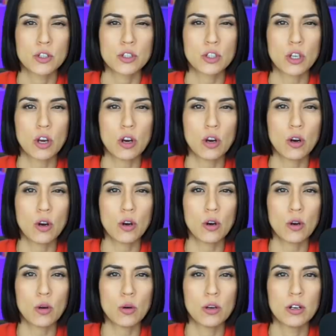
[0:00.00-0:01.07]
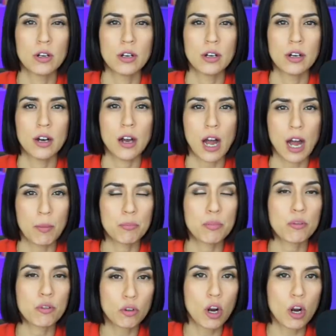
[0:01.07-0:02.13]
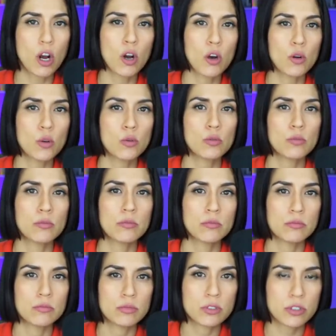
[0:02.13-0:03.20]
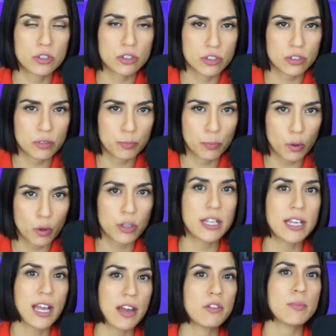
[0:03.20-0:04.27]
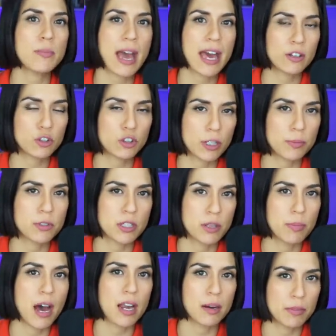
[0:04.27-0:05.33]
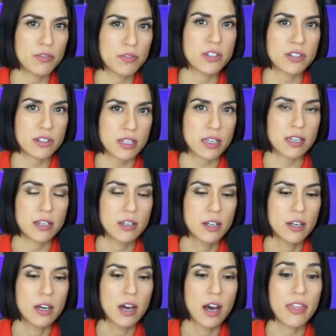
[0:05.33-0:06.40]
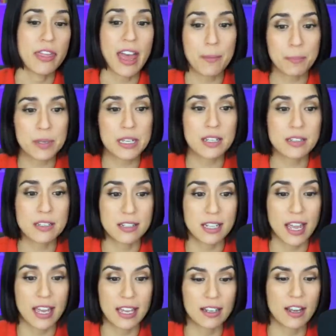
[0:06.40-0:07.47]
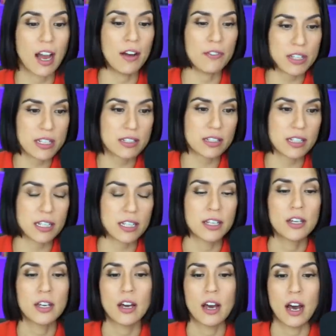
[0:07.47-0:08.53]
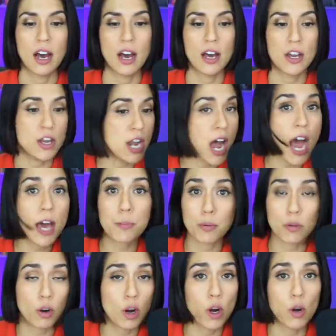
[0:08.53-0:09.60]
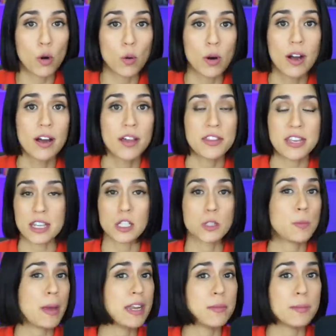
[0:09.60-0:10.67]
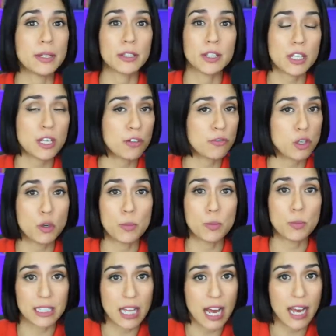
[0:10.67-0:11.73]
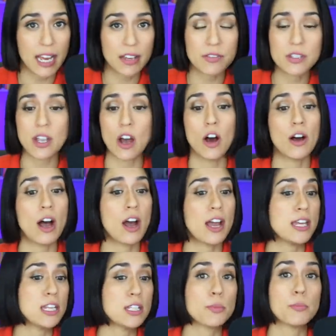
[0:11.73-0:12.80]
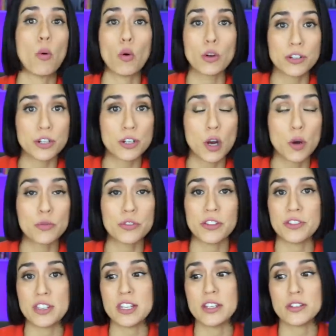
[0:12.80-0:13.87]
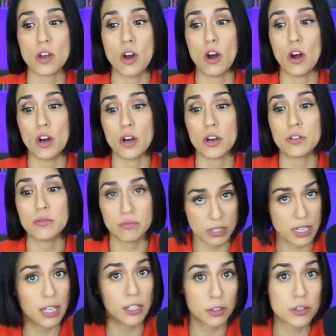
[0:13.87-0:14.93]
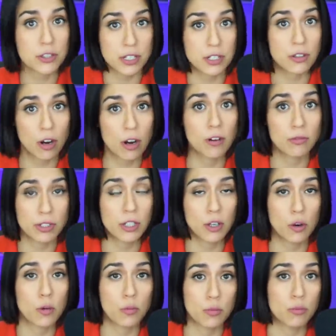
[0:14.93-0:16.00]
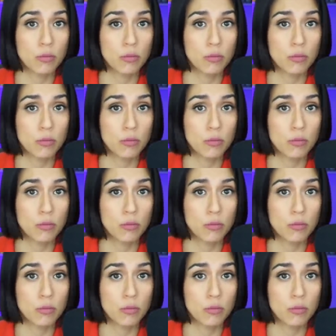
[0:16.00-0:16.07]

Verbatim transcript: so I'm pro putting every battleship to the bottom of the sea. Mm-hmm. That being said, obviously, uh, not pro the expendability of human lives. Uh, uh it is important to note that these are sailors. These are, you know,